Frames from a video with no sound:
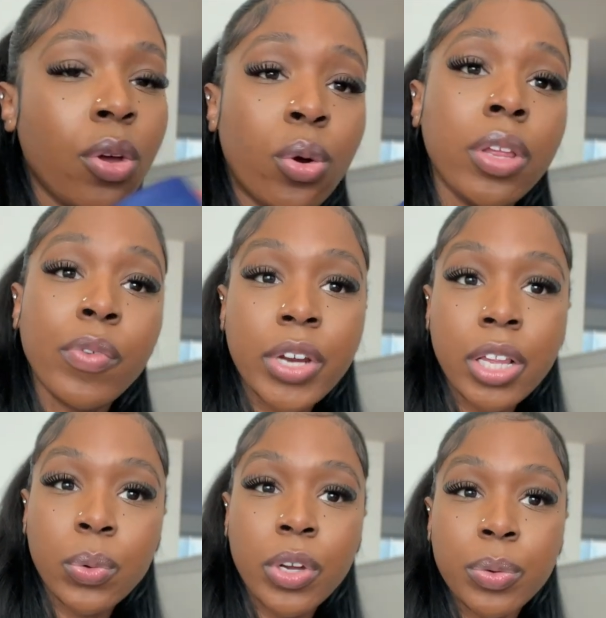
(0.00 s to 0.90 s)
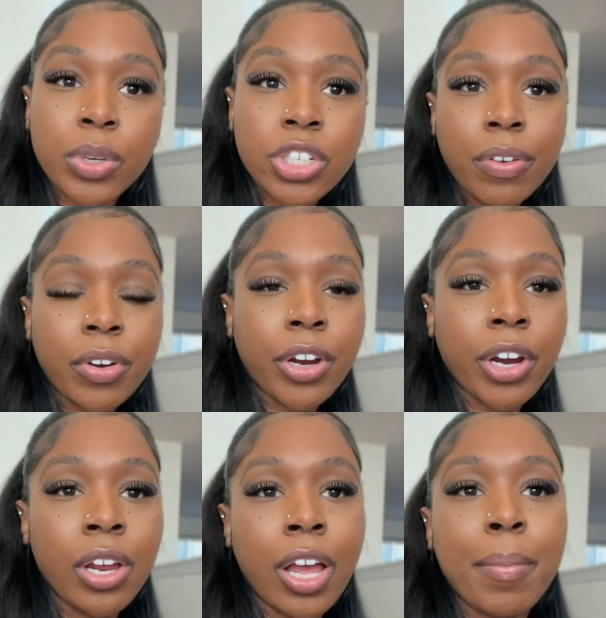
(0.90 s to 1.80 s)
Or the vanilla one, whichever.
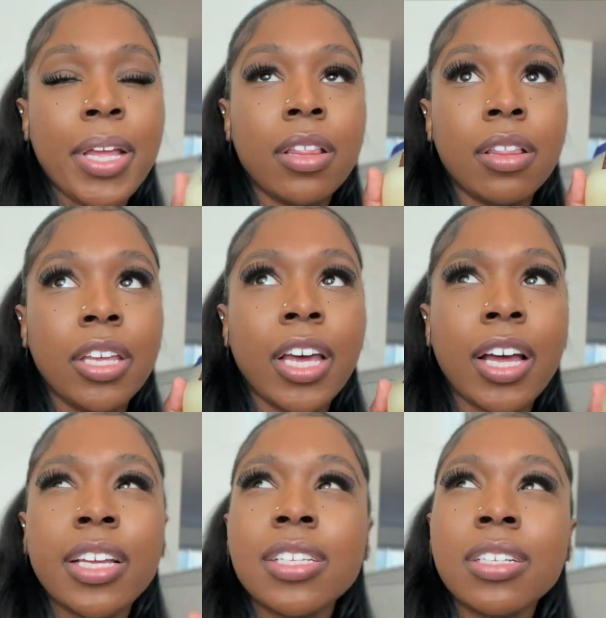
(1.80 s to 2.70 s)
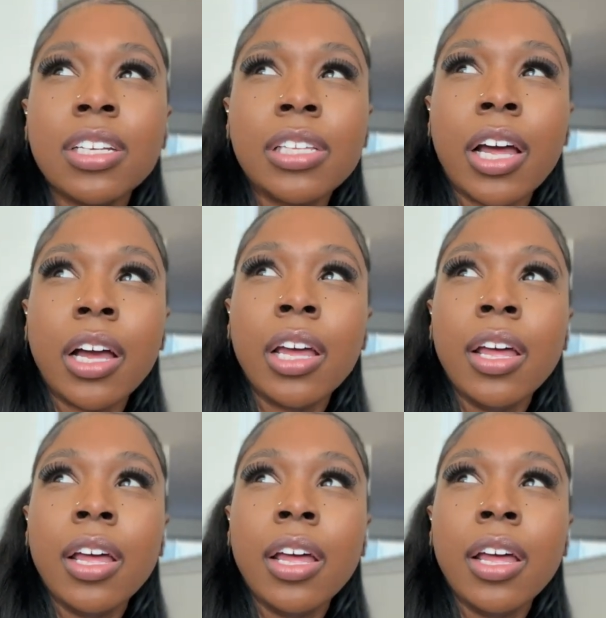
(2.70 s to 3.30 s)
I mean, yeah, it's, it's not.